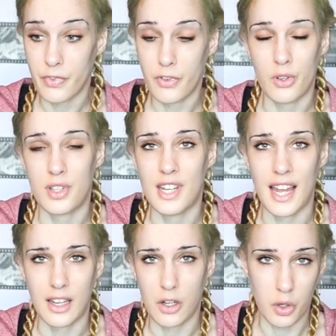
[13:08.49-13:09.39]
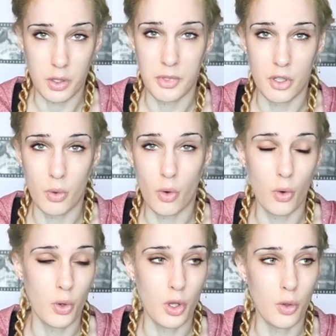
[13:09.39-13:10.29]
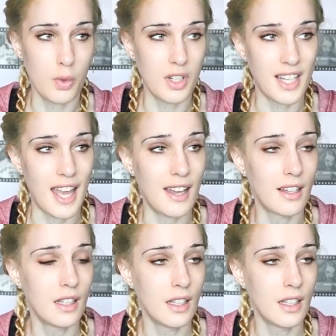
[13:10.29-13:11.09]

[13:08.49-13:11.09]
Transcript: for your snack in hospital, or you would get